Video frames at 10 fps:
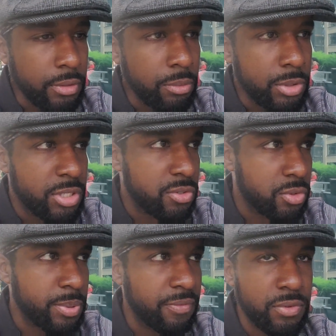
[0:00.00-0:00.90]
it was
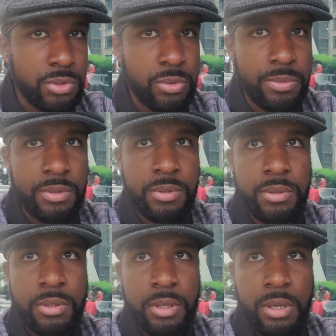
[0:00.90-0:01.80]
disrespectful to me.
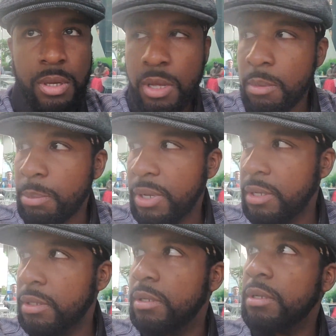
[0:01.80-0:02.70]

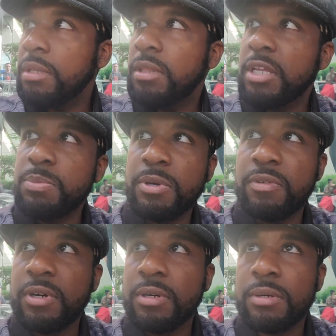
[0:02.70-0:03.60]
But let's be
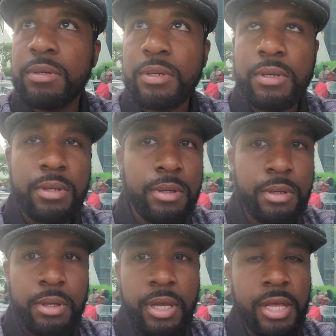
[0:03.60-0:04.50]
real,
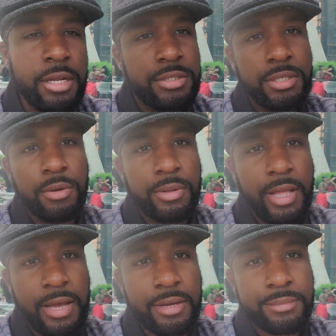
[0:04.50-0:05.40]
energy don't
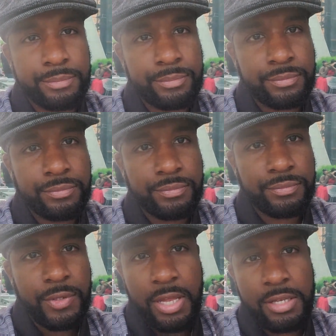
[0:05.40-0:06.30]
lie.
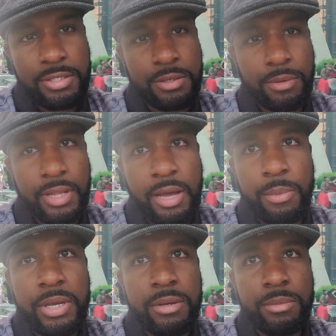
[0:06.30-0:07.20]
Energy don't lie.
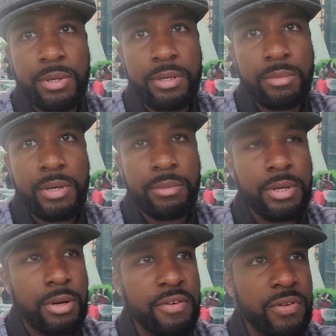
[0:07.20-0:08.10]

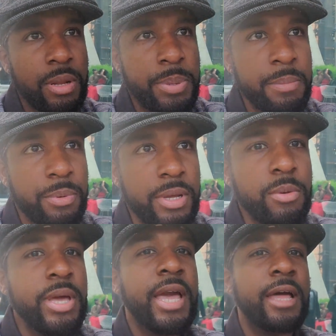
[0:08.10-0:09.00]
We know, even the people,
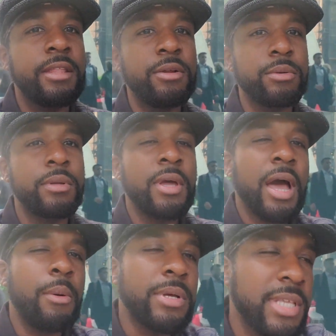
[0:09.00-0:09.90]
it got a little,
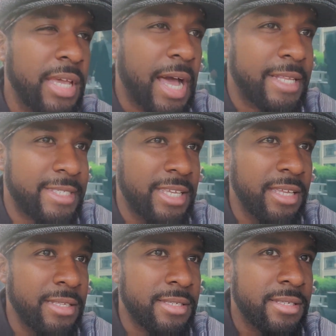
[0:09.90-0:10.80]
I won't say it got
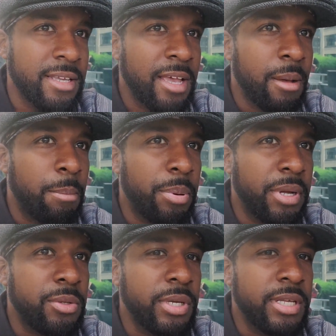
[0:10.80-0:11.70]
tense,
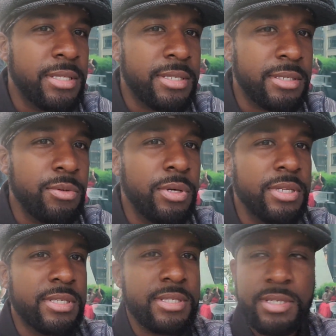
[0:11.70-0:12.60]
but you can
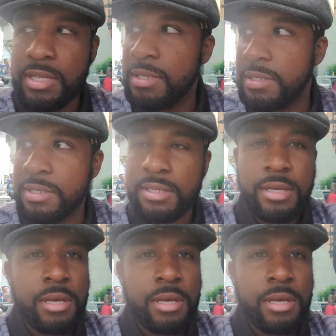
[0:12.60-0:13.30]
sense,